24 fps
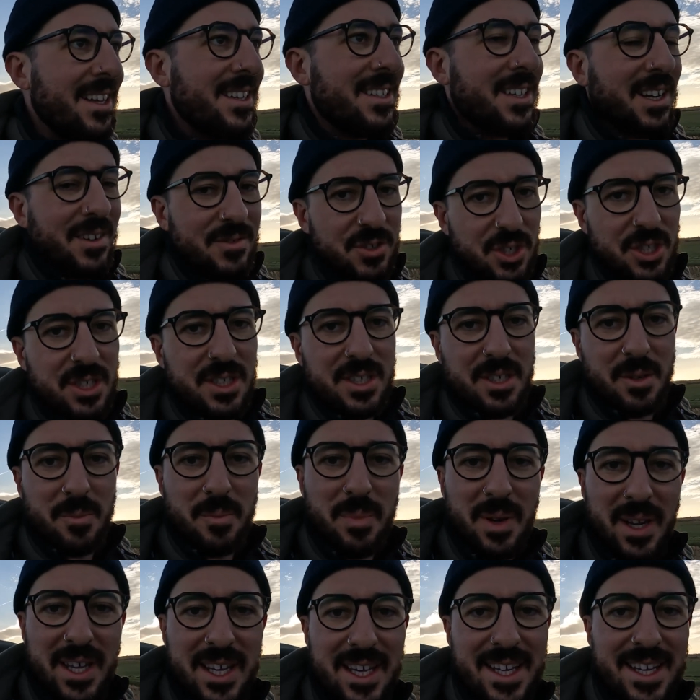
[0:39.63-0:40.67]
So I've just
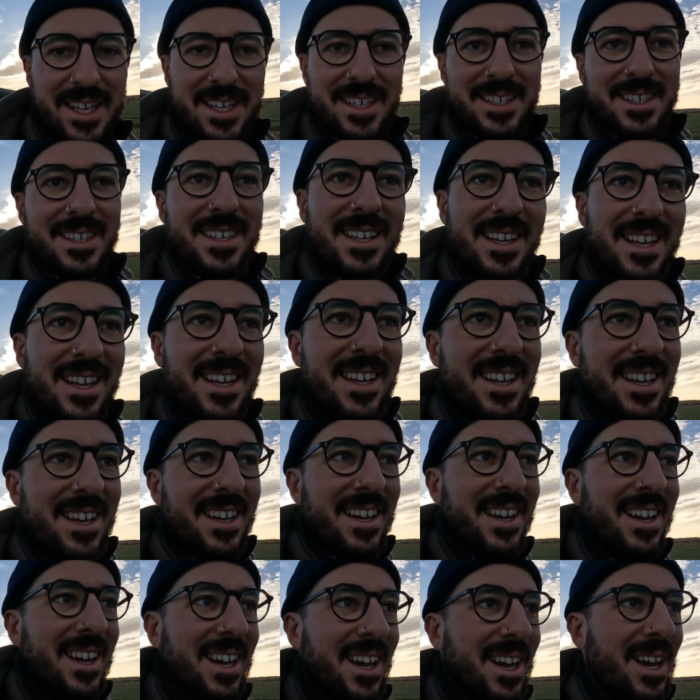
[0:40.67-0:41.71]
completed
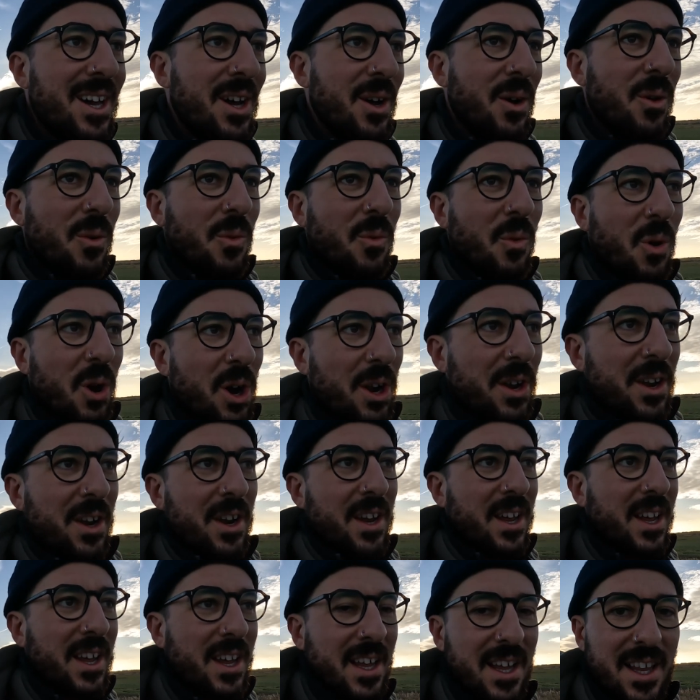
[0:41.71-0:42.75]

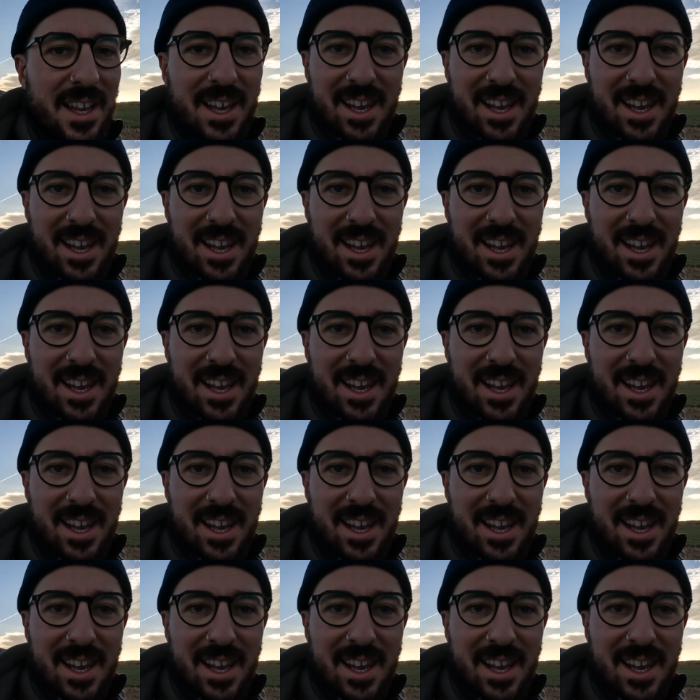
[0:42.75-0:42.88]
one